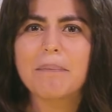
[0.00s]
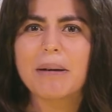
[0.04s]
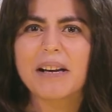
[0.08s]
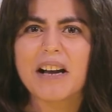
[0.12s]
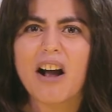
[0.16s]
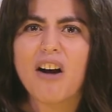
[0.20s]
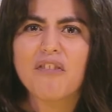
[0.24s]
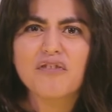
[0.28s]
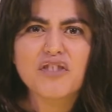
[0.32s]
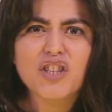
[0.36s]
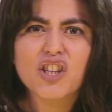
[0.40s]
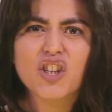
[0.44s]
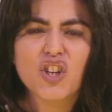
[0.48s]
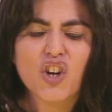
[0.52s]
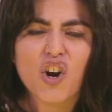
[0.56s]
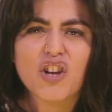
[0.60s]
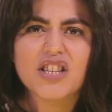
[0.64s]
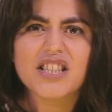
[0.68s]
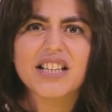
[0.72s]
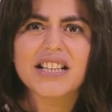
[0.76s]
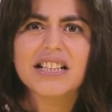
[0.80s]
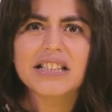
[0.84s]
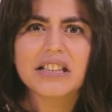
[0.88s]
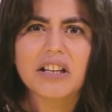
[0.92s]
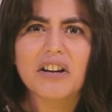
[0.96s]
but after
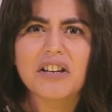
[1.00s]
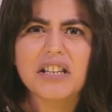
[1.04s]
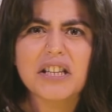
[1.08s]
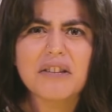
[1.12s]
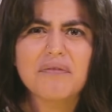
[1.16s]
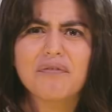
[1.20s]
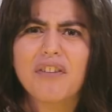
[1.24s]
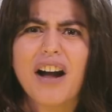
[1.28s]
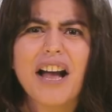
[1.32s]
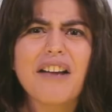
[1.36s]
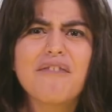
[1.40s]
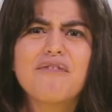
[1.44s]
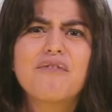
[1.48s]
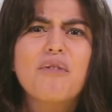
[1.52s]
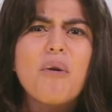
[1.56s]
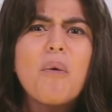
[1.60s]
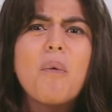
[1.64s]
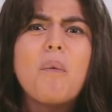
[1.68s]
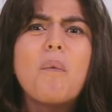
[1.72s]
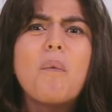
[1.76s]
crossing 35,